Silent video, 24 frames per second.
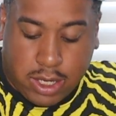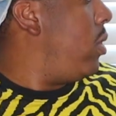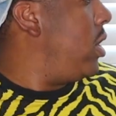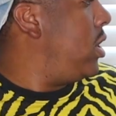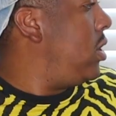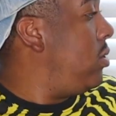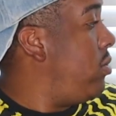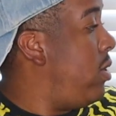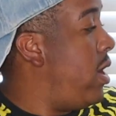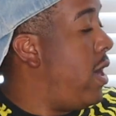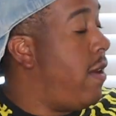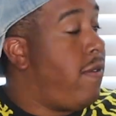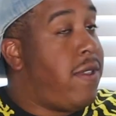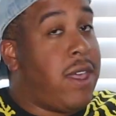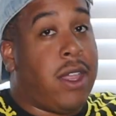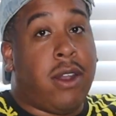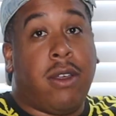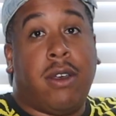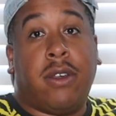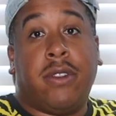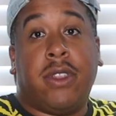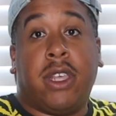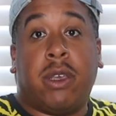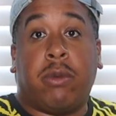Once you have that
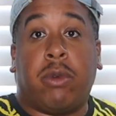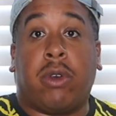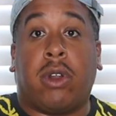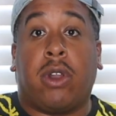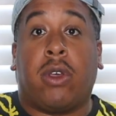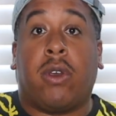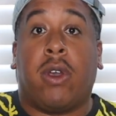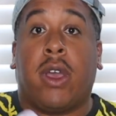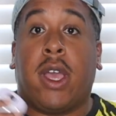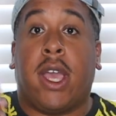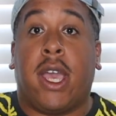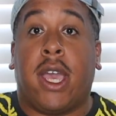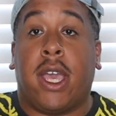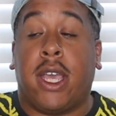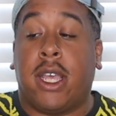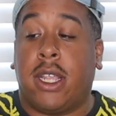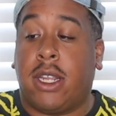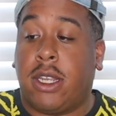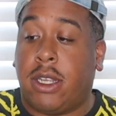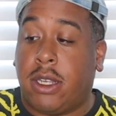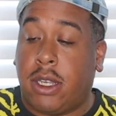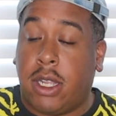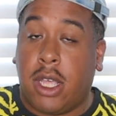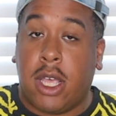on there, we're gonna go ahead
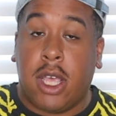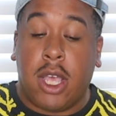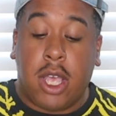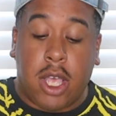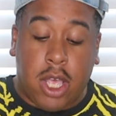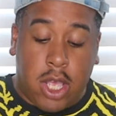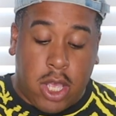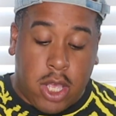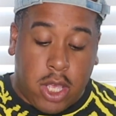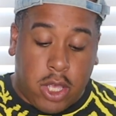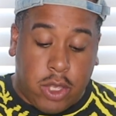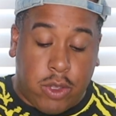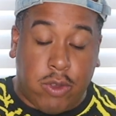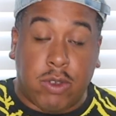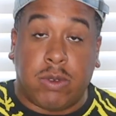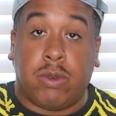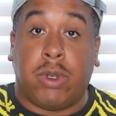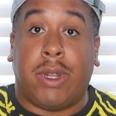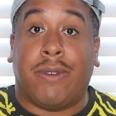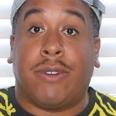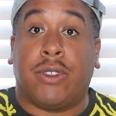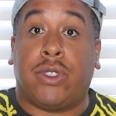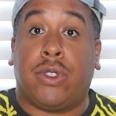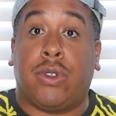and use
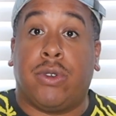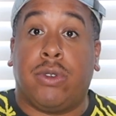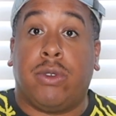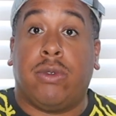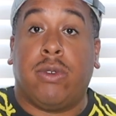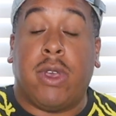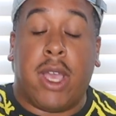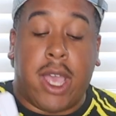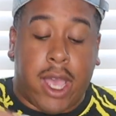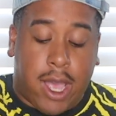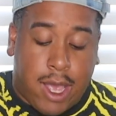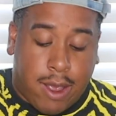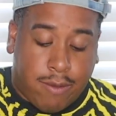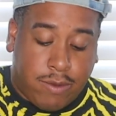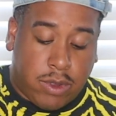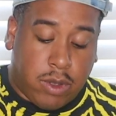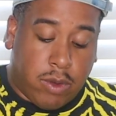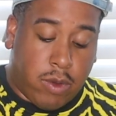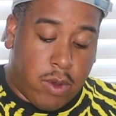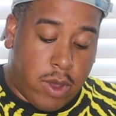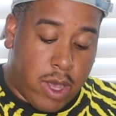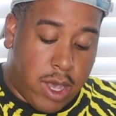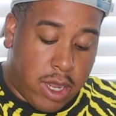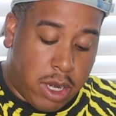whatever tool you have to
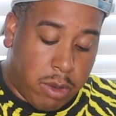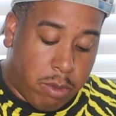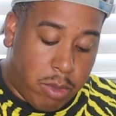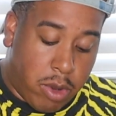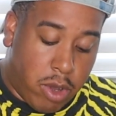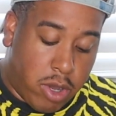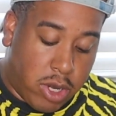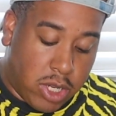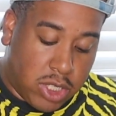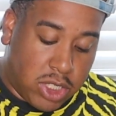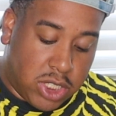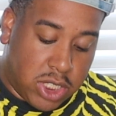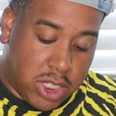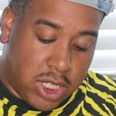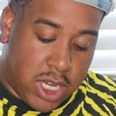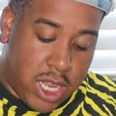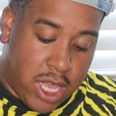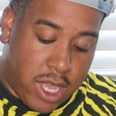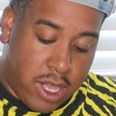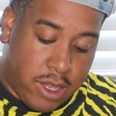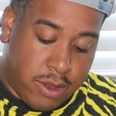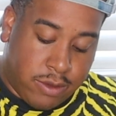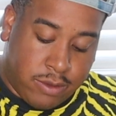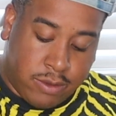go ahead and varnish it
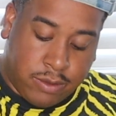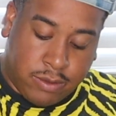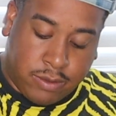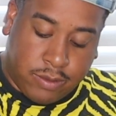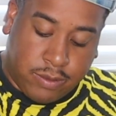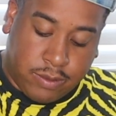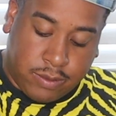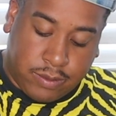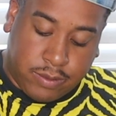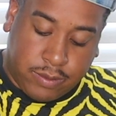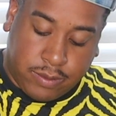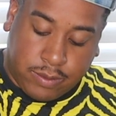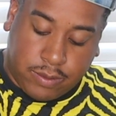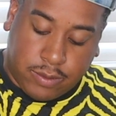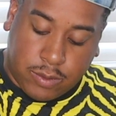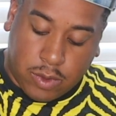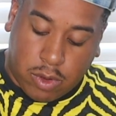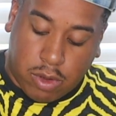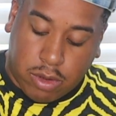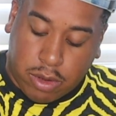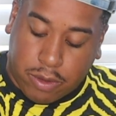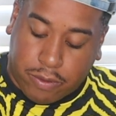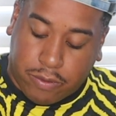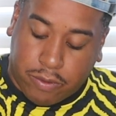down
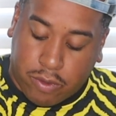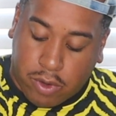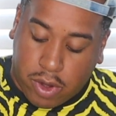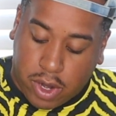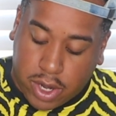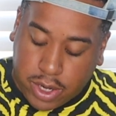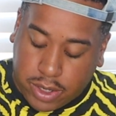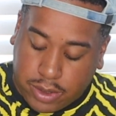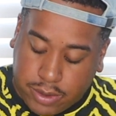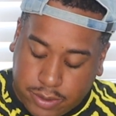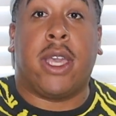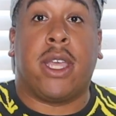on the front.